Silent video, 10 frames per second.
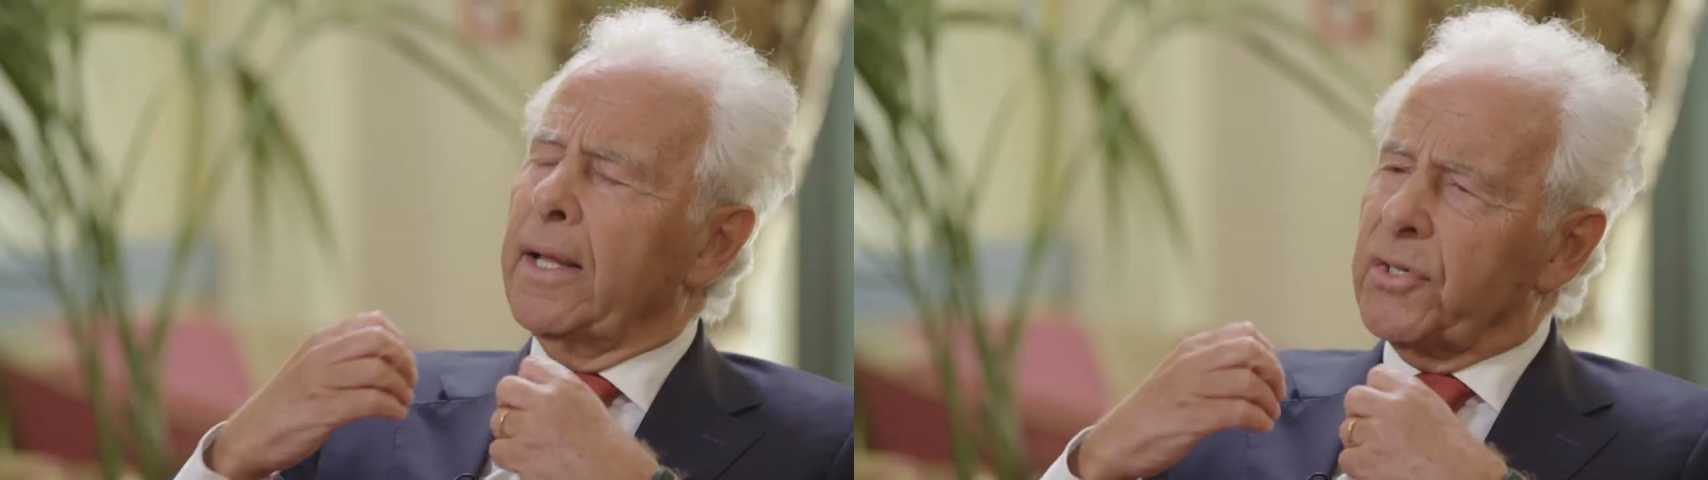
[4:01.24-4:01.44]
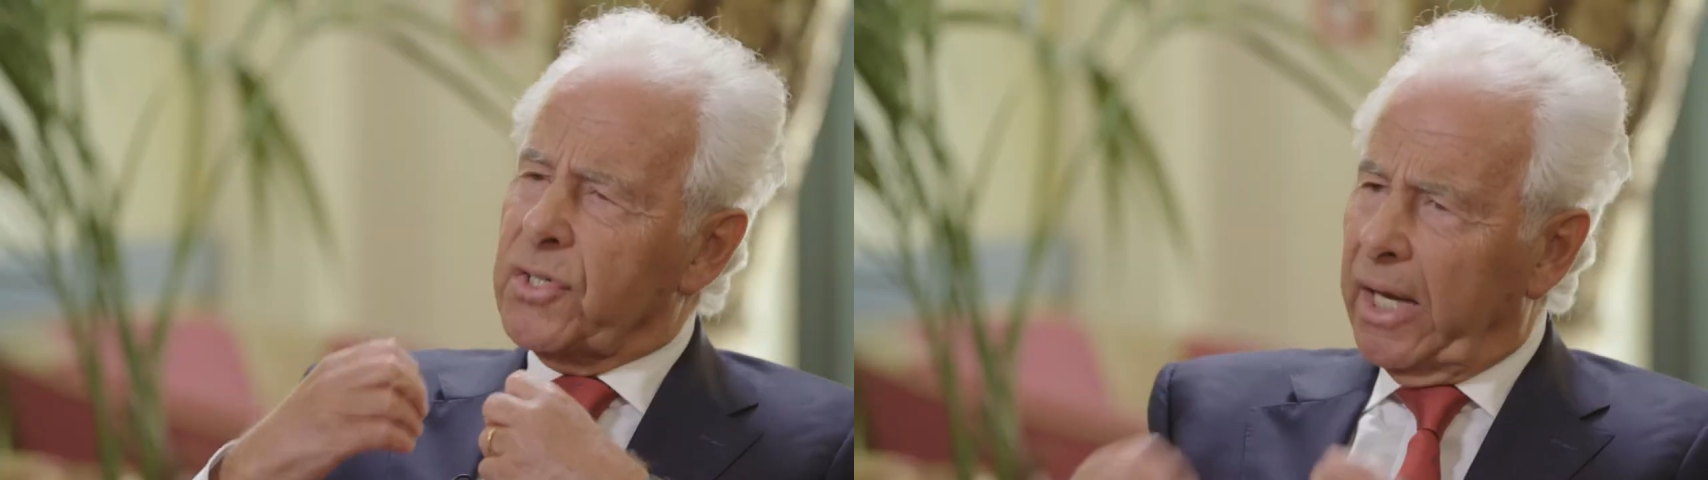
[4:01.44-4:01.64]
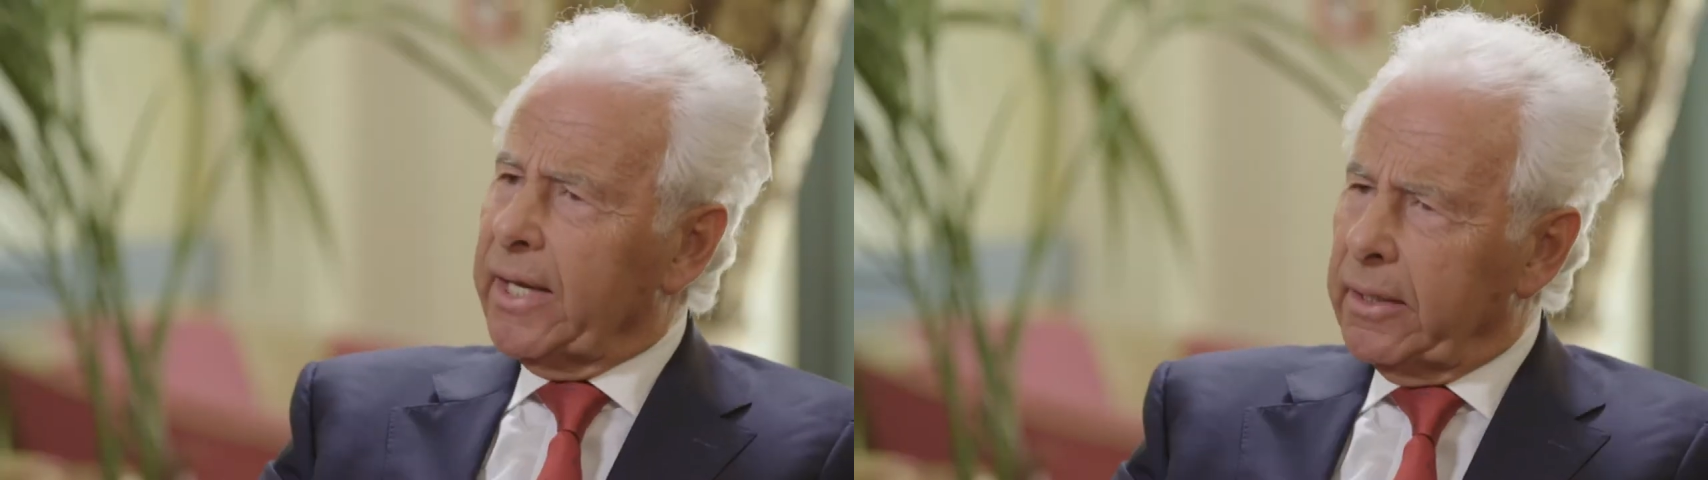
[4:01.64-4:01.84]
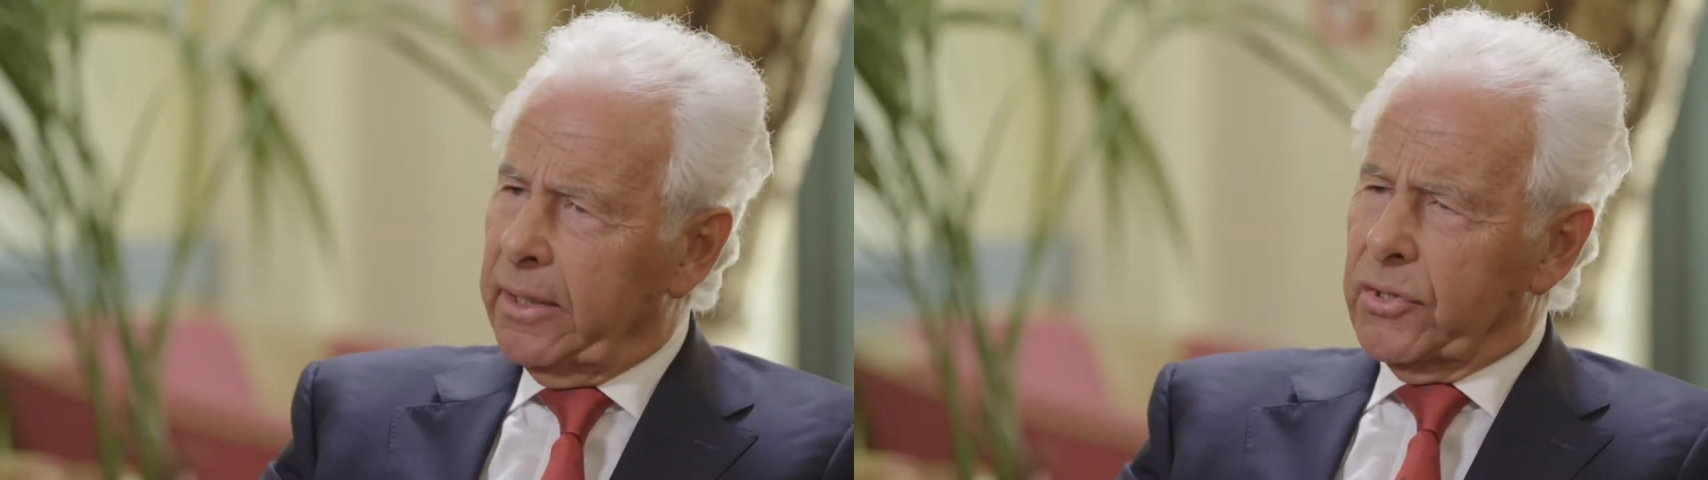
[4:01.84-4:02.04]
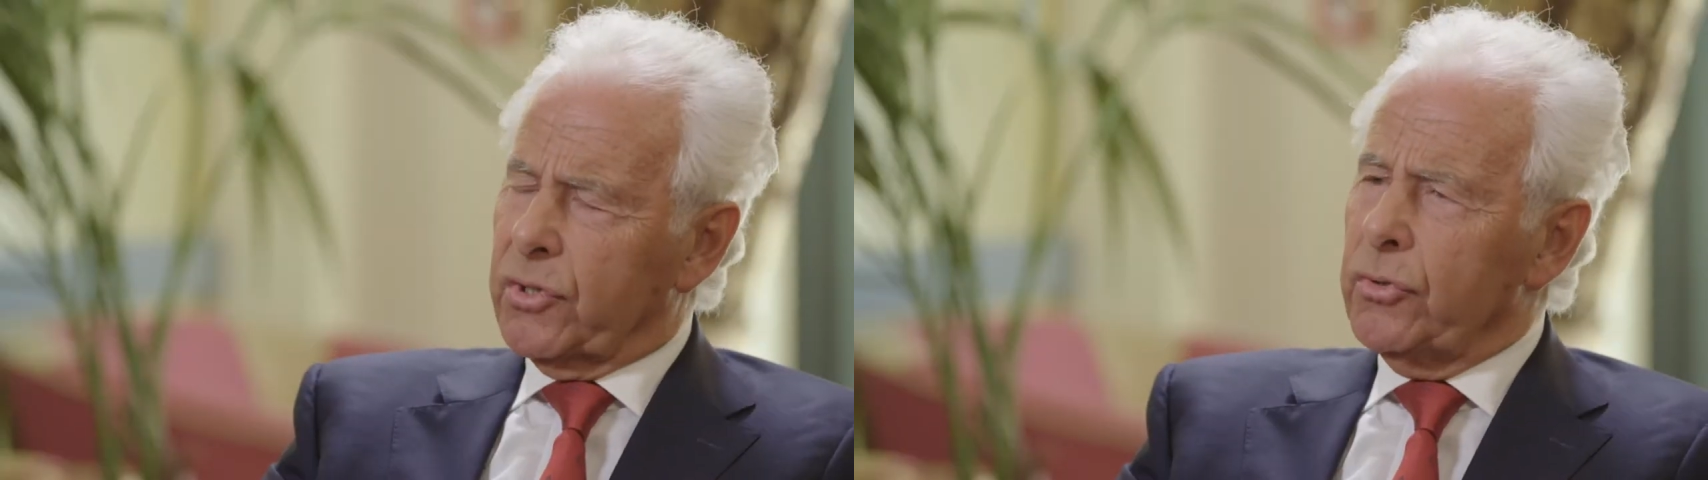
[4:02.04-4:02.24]
taken
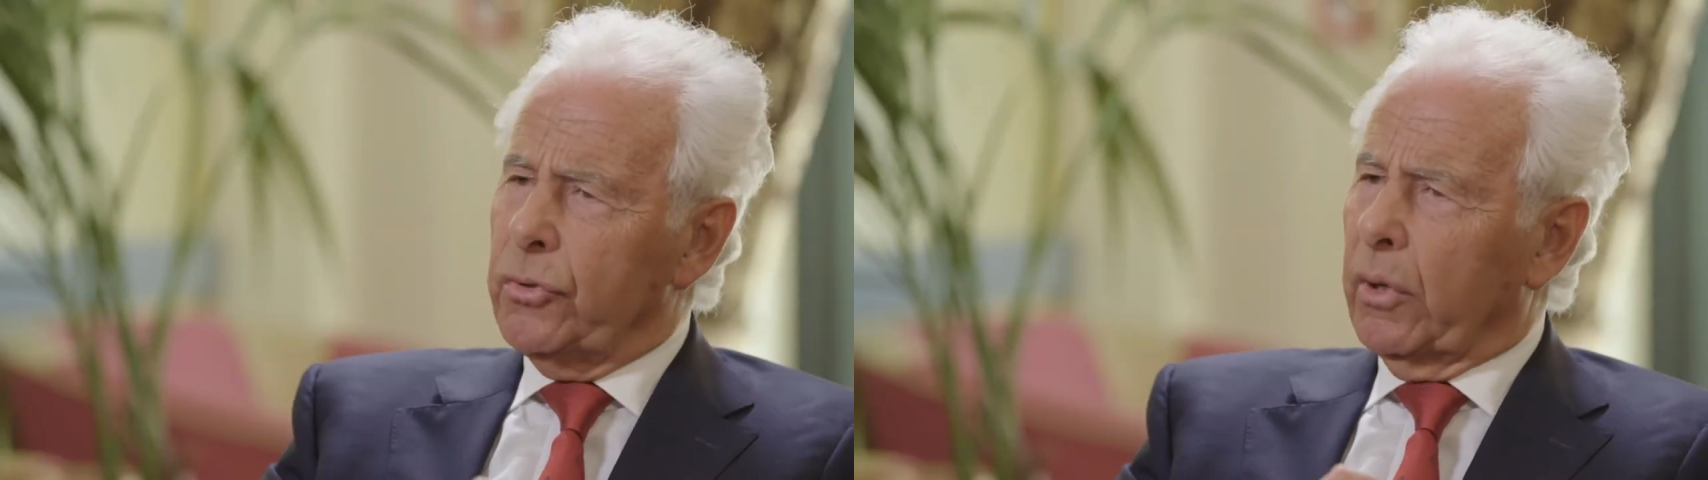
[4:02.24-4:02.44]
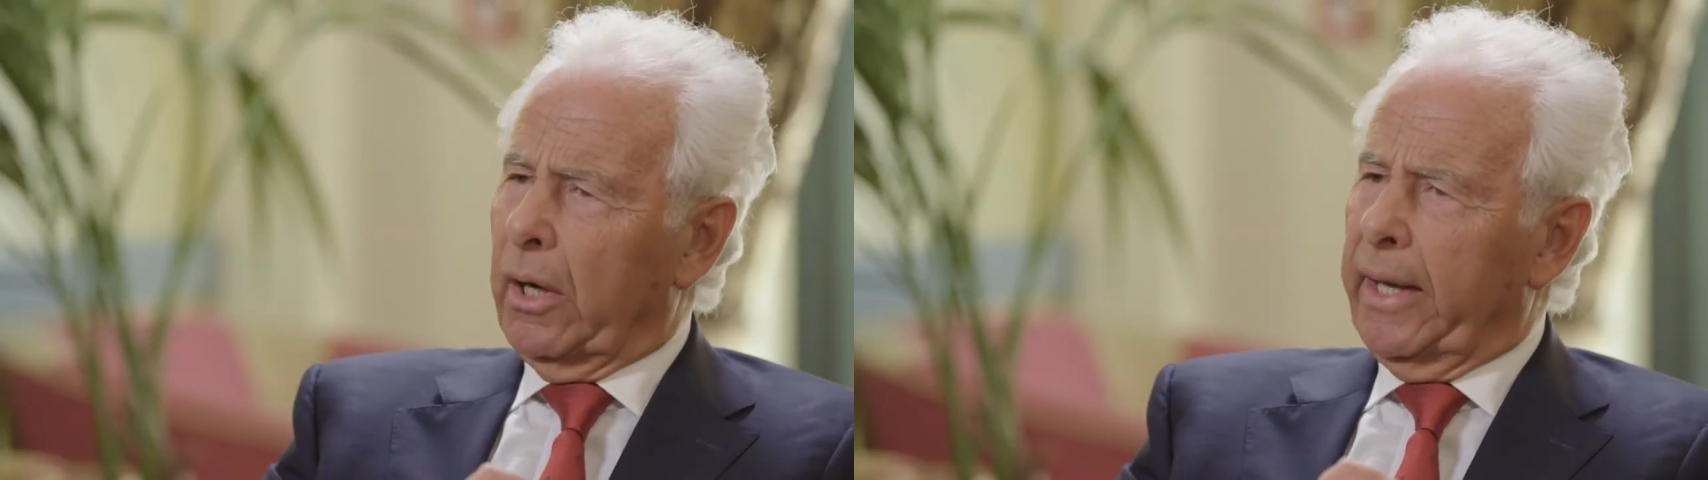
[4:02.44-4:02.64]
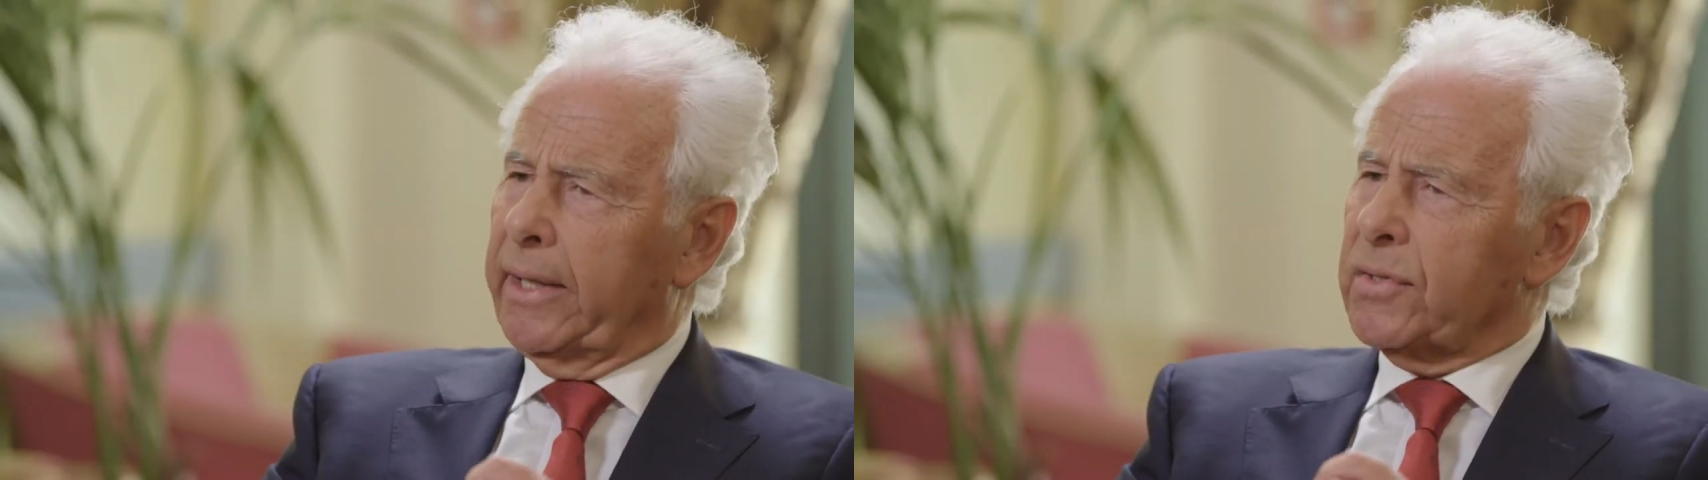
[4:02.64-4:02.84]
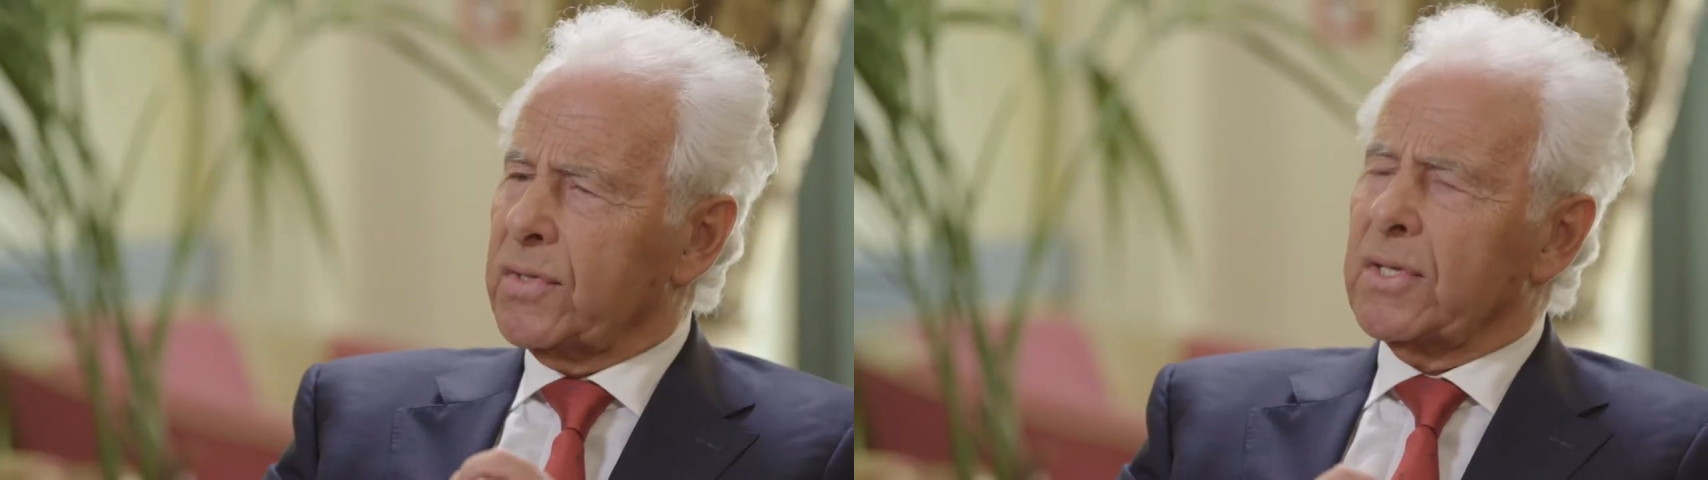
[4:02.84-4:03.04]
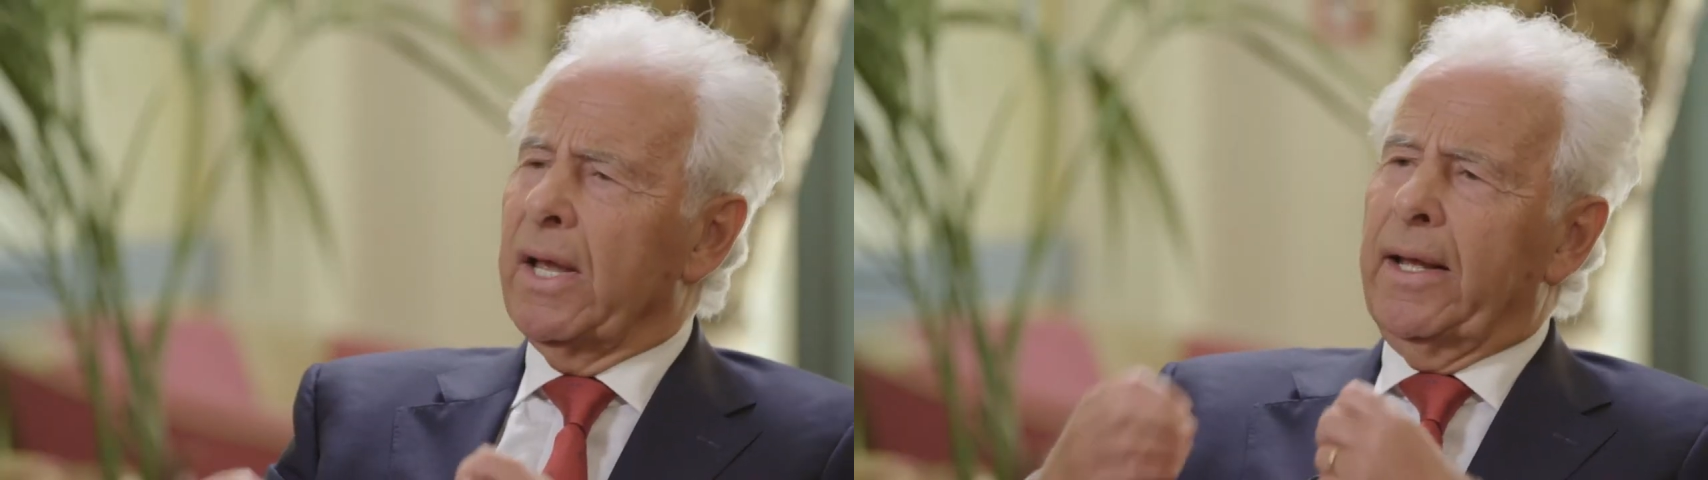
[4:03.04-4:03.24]
it to new heights.